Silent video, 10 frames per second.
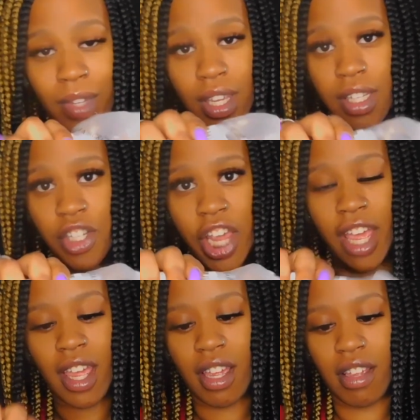
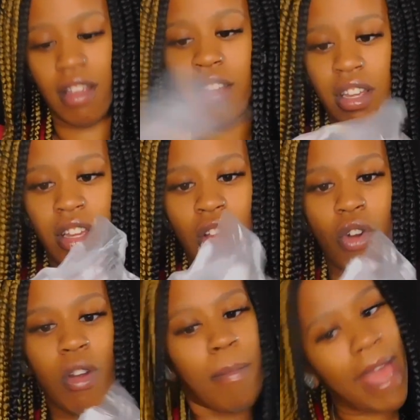Keychain
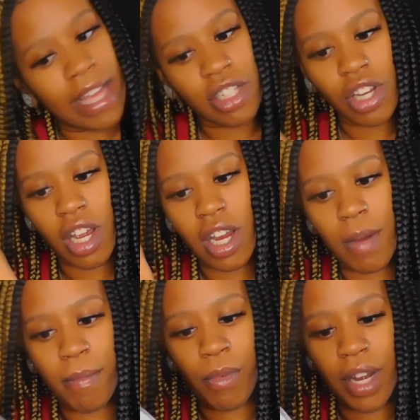or bag
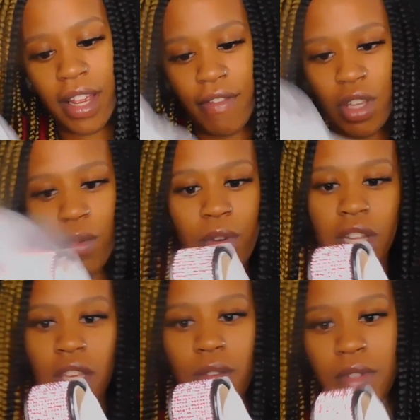charm, whatever you want
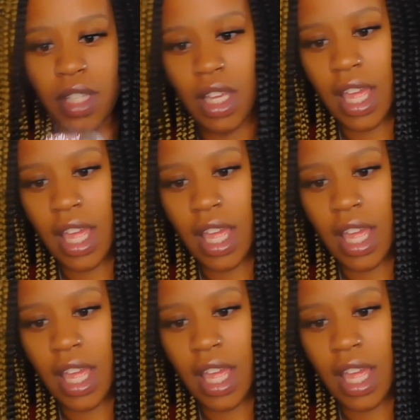to use it